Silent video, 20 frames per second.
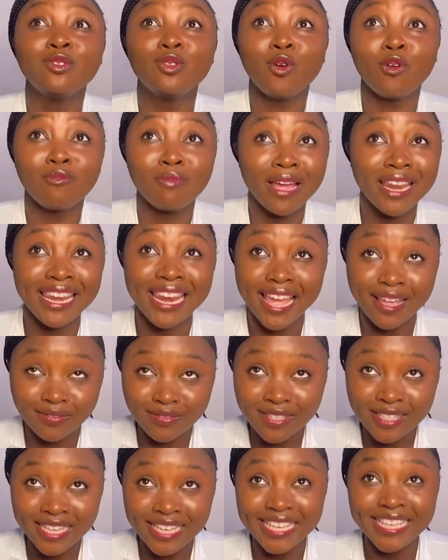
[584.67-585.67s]
all my life
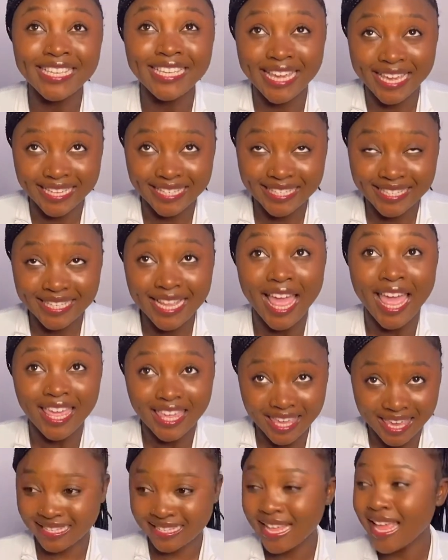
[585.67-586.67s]
saying yes,
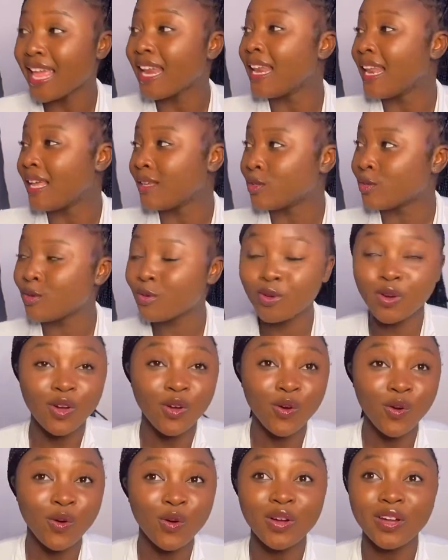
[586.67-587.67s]
let's
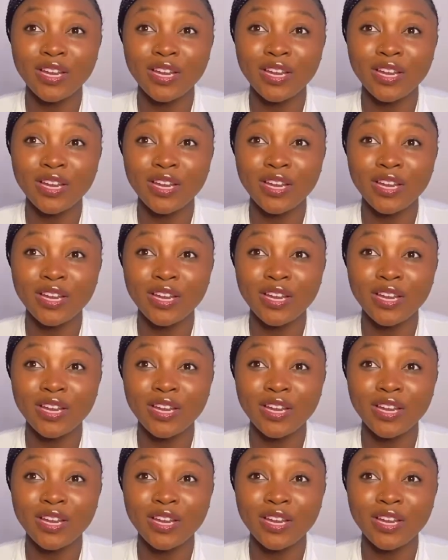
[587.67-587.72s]
go.